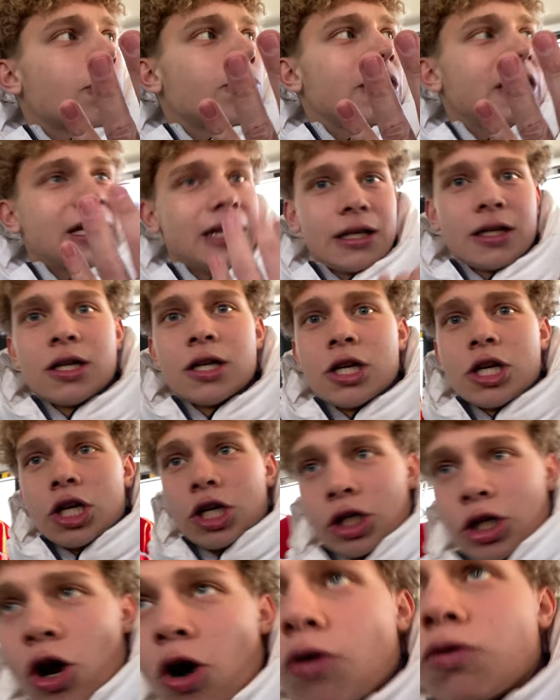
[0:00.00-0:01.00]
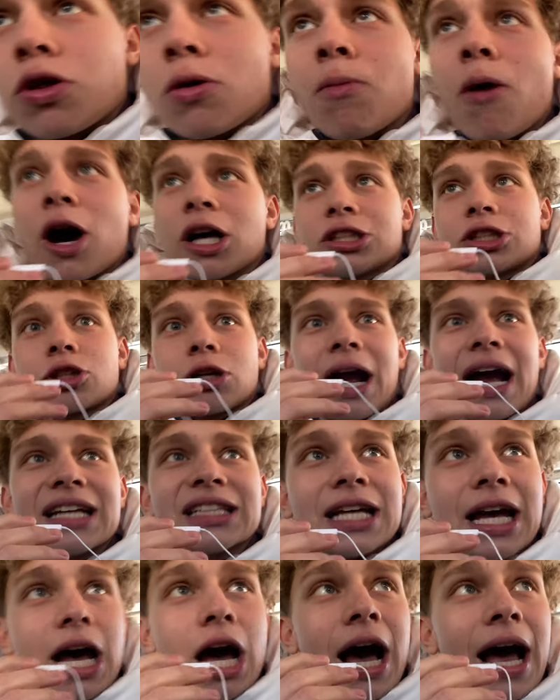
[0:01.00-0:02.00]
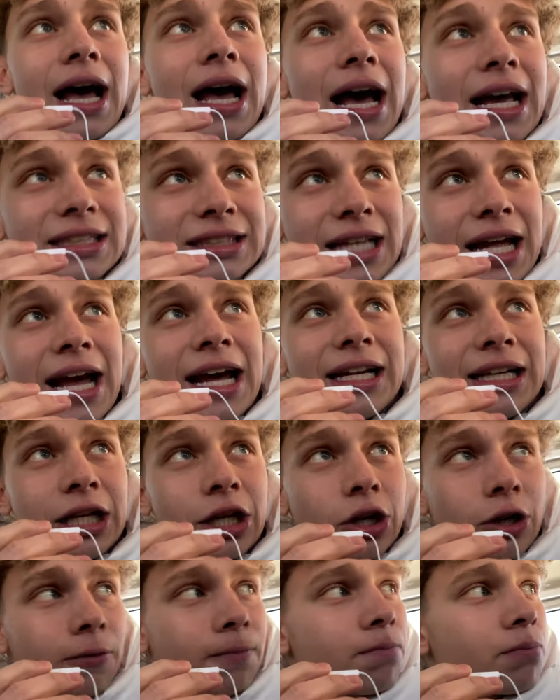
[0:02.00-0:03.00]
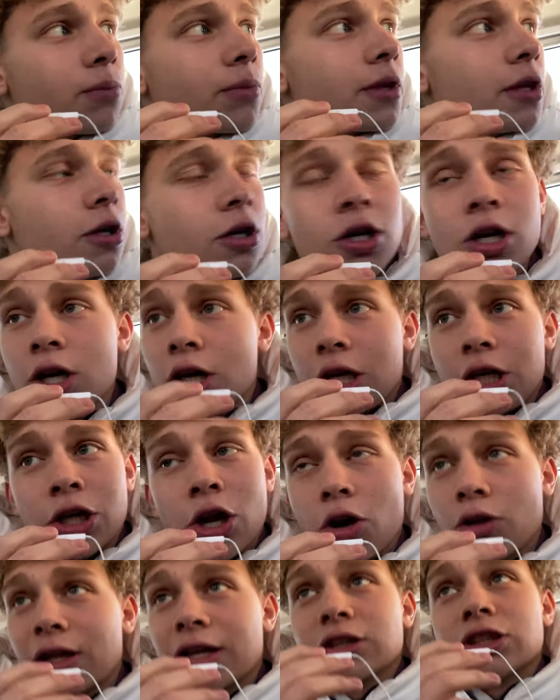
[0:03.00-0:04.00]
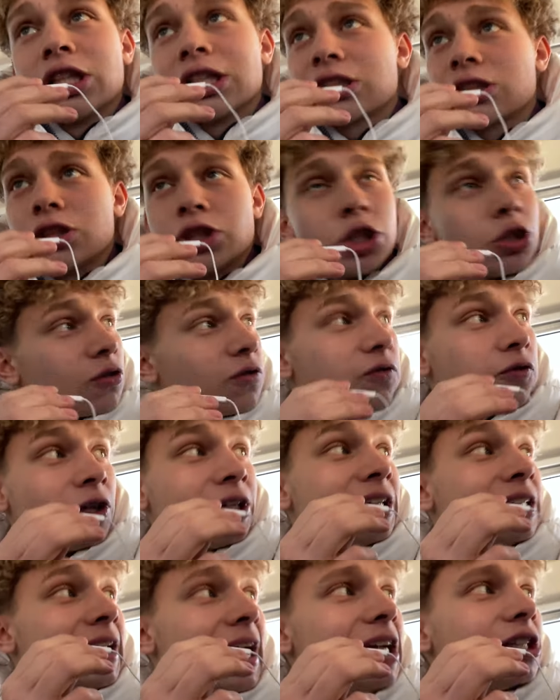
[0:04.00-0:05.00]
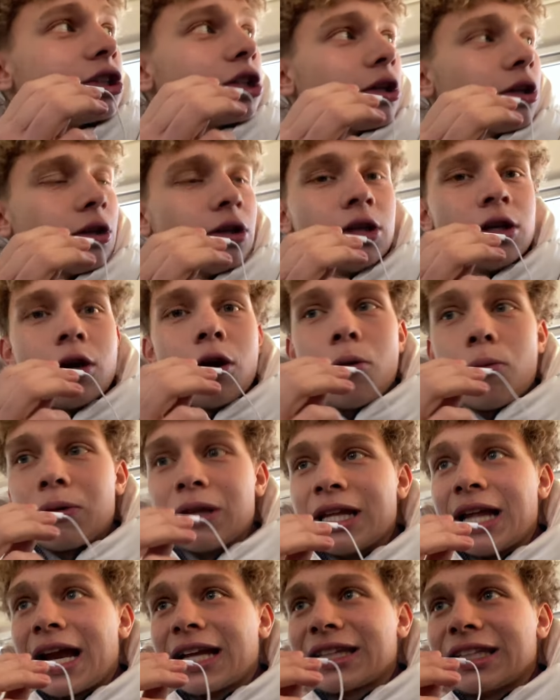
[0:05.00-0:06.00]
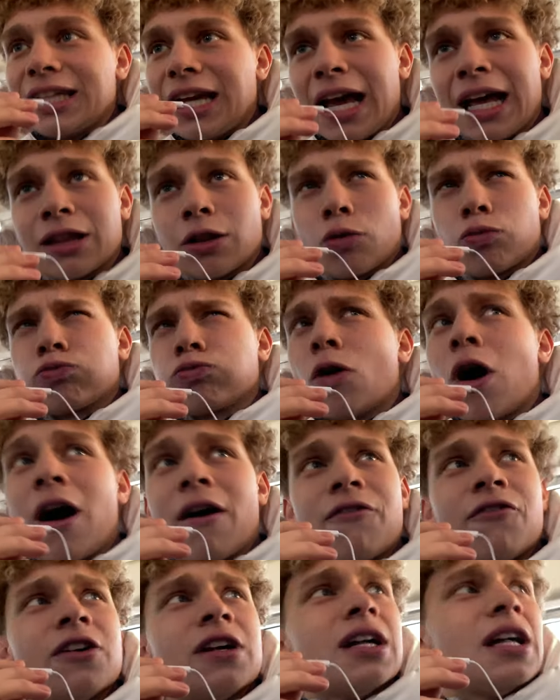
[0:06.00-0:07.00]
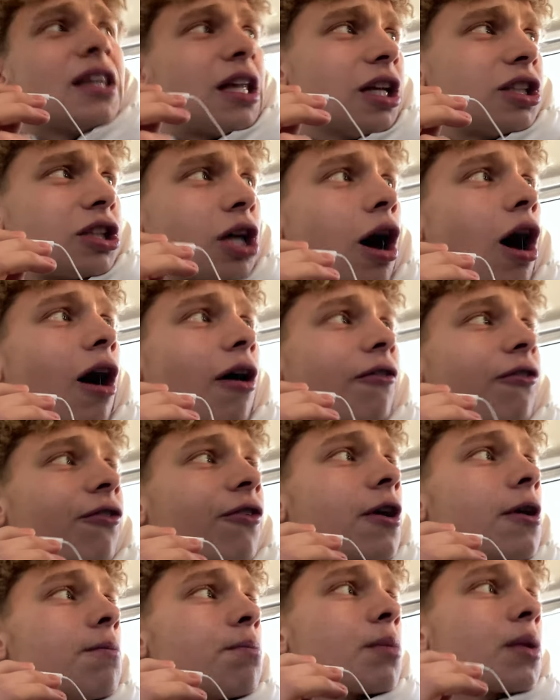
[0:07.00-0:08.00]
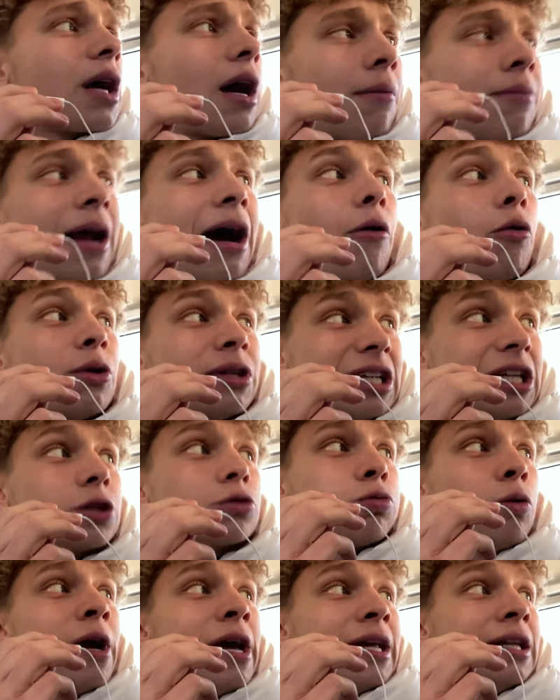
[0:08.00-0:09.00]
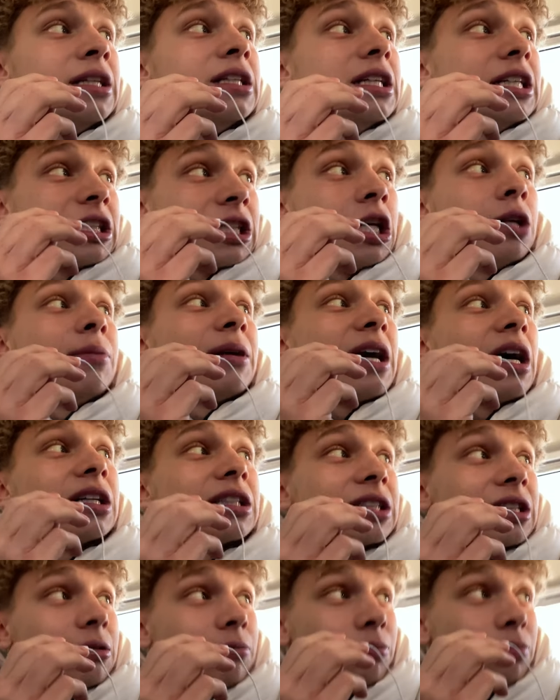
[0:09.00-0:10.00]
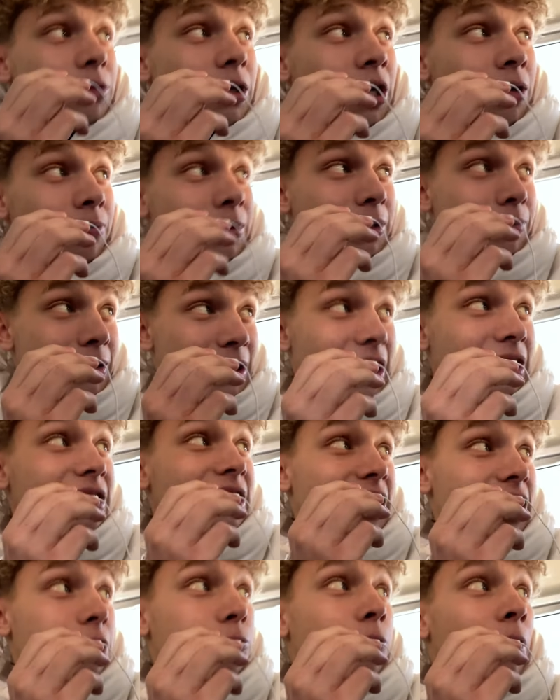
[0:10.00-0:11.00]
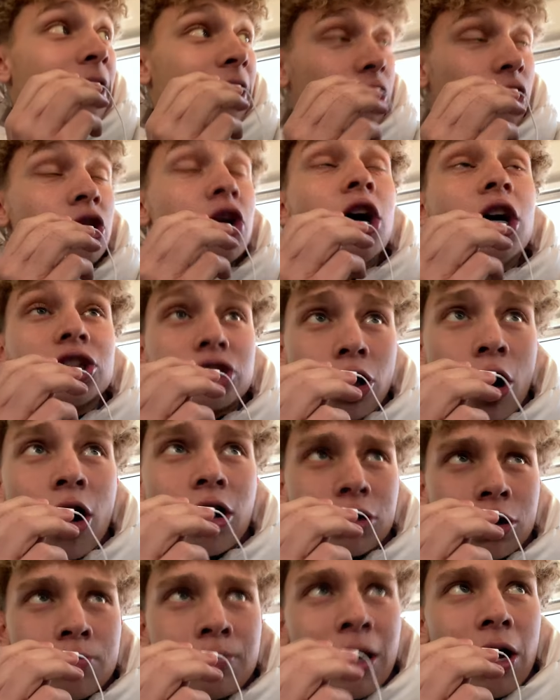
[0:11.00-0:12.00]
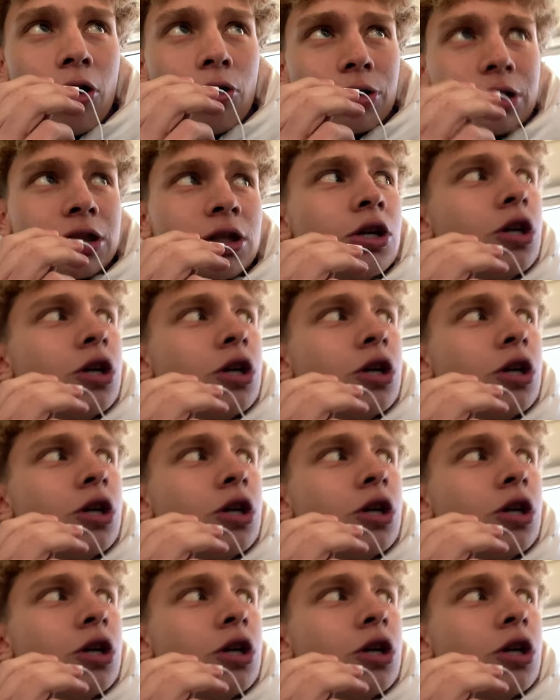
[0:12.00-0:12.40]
to be? You know, the monster has the head here. You know, they're just freaking nature. But then at the end, the rough, the tough, coming out with this win is going to be because of this player, Chocolate Milk.